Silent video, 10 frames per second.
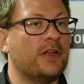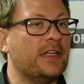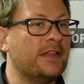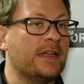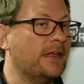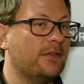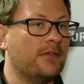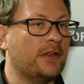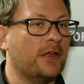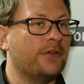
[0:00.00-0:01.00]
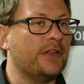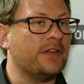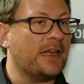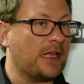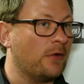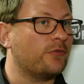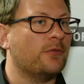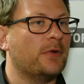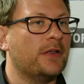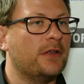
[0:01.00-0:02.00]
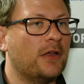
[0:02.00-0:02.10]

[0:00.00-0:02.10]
and he did it, you know, and he did it comfortably.